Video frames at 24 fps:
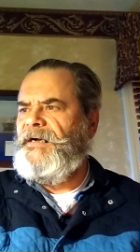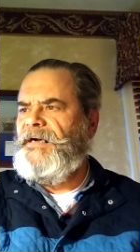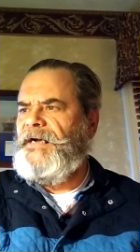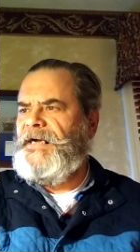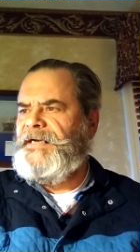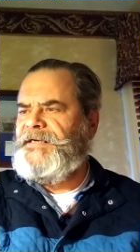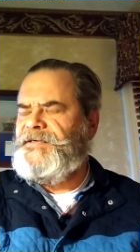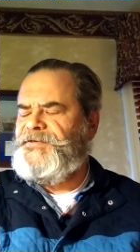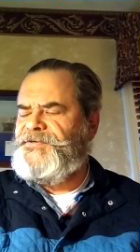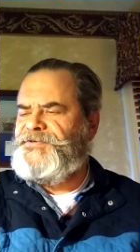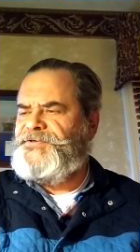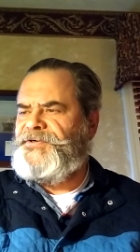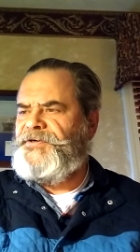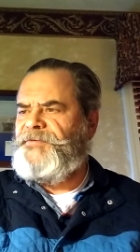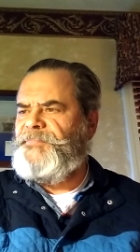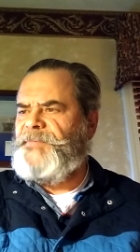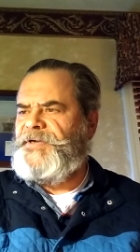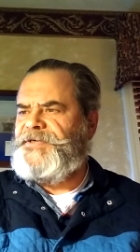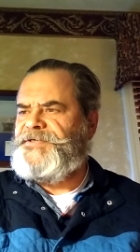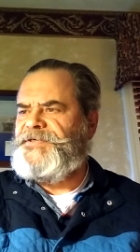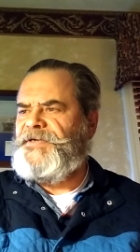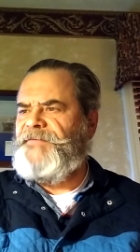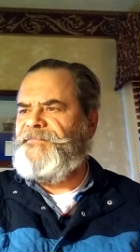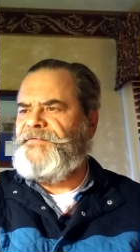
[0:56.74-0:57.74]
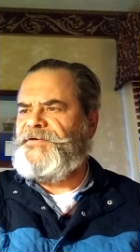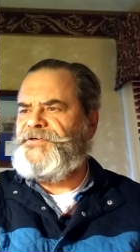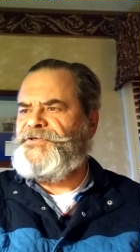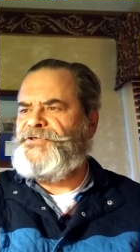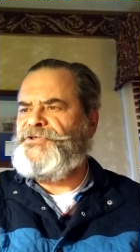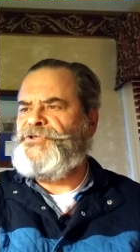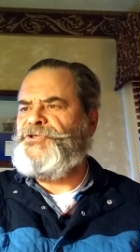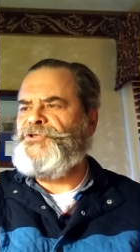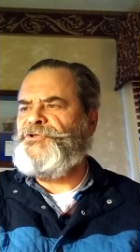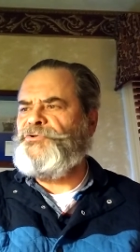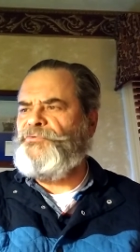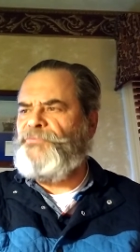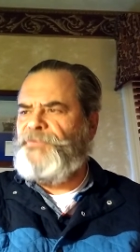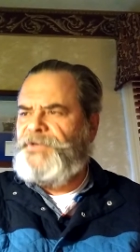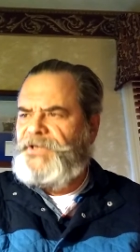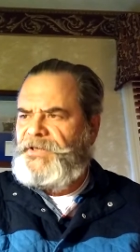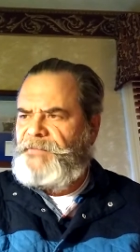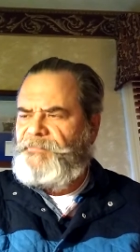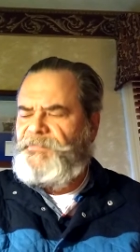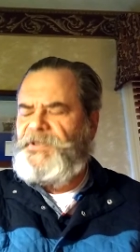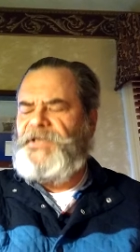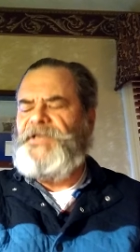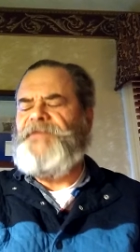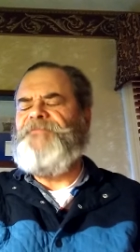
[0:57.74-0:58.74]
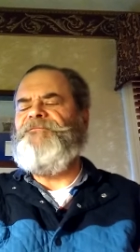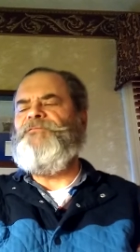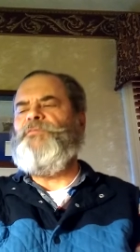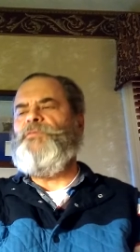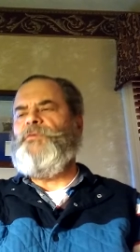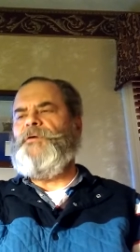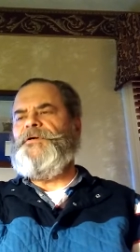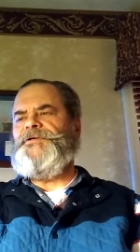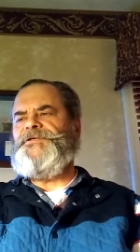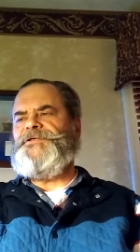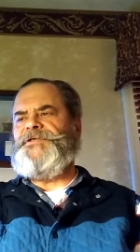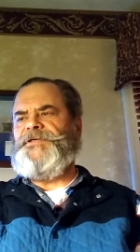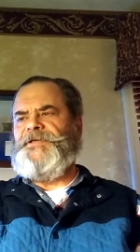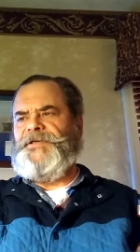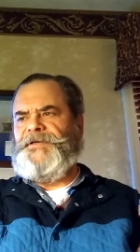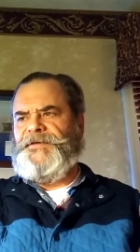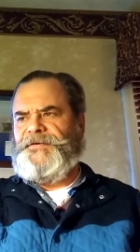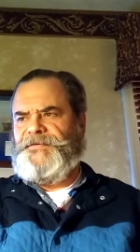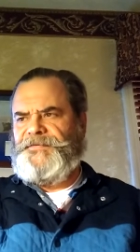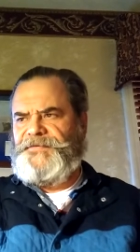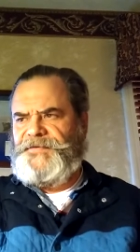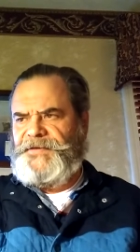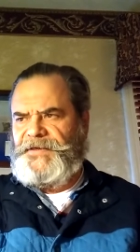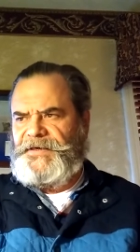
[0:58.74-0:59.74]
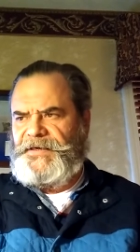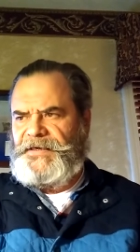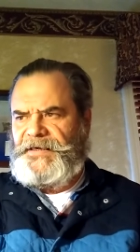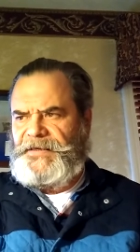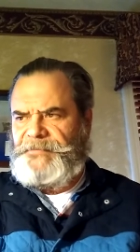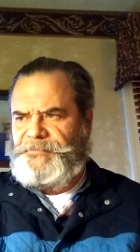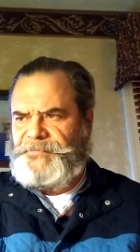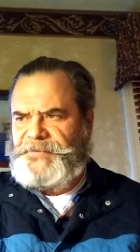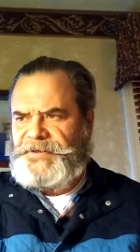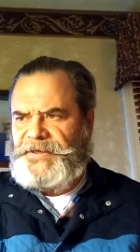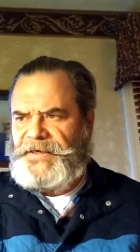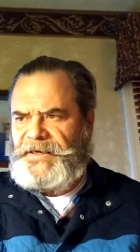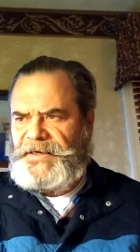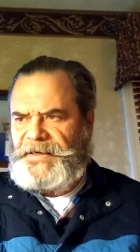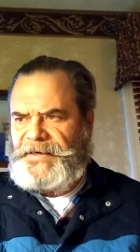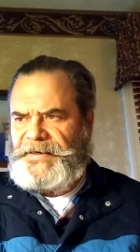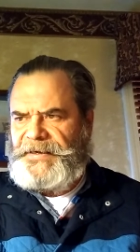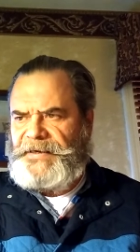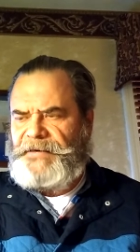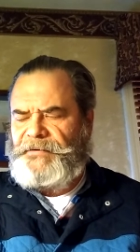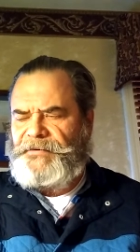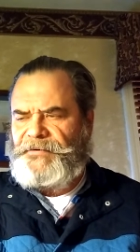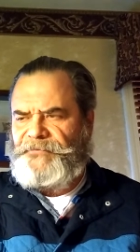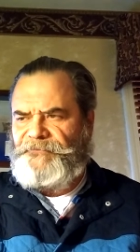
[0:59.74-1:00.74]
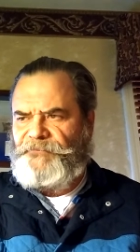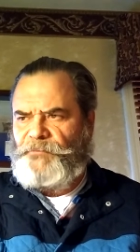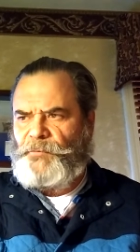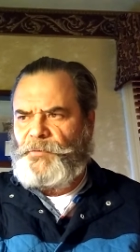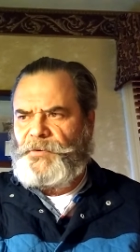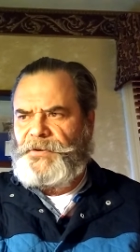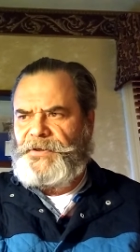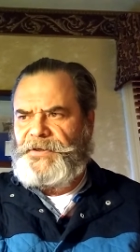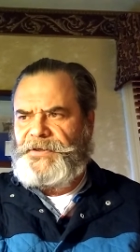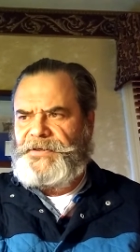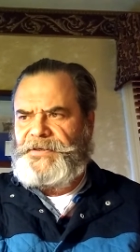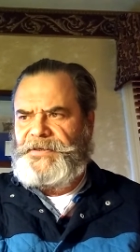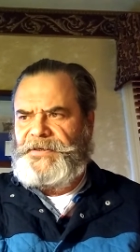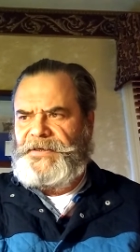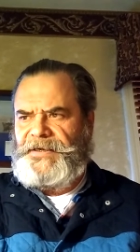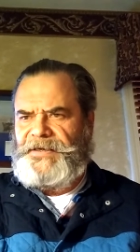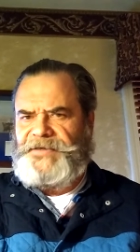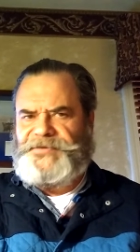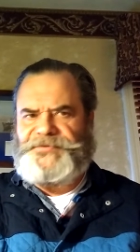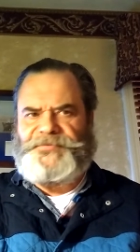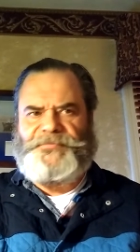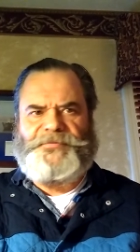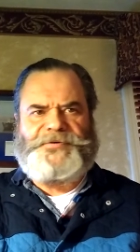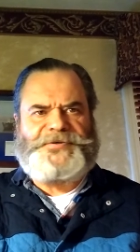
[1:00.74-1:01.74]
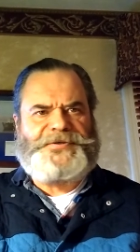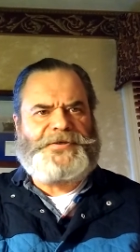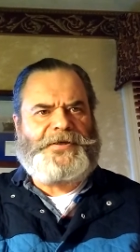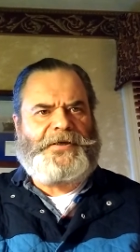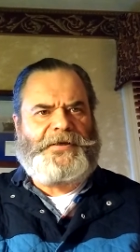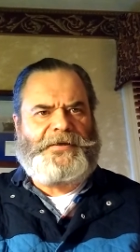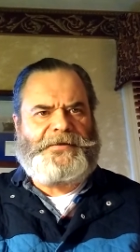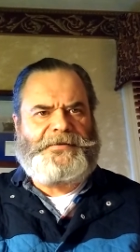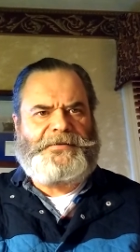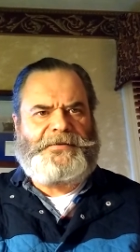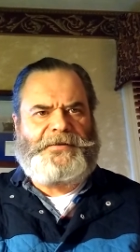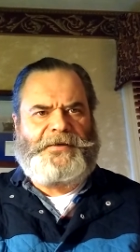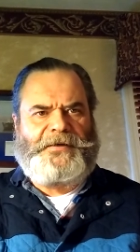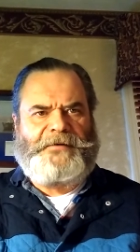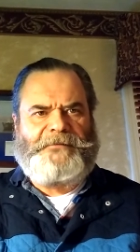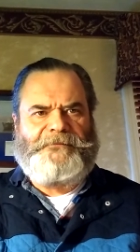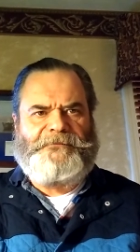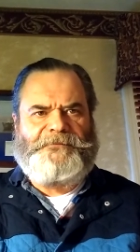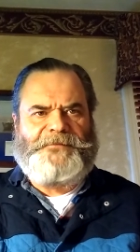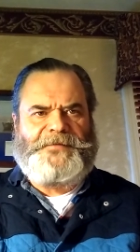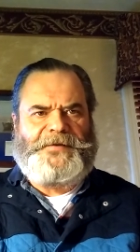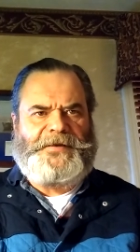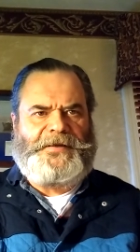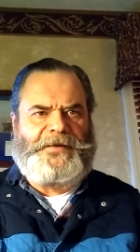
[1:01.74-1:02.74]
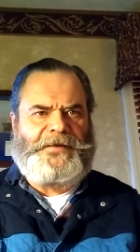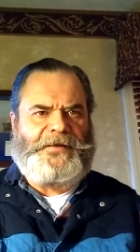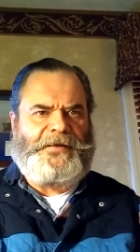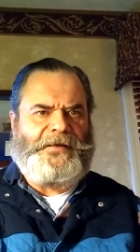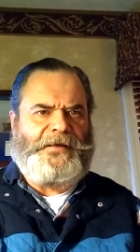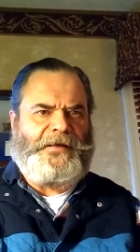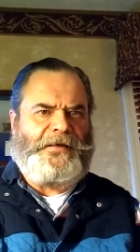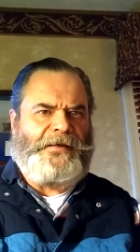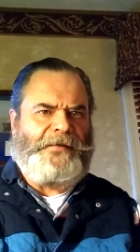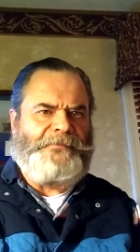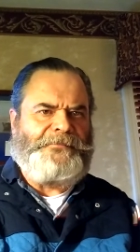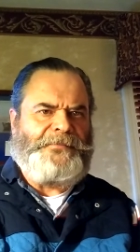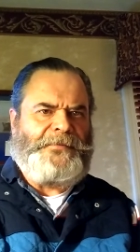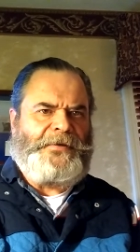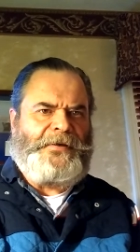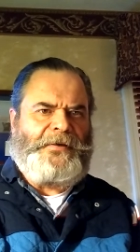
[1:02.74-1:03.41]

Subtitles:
I consider myself extremely fortunate that I'm not out of work as a result of the